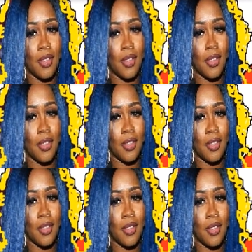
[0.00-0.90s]

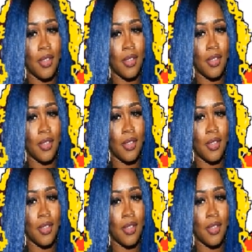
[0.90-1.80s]

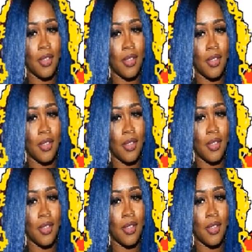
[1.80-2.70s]
No one is speaking in this clip.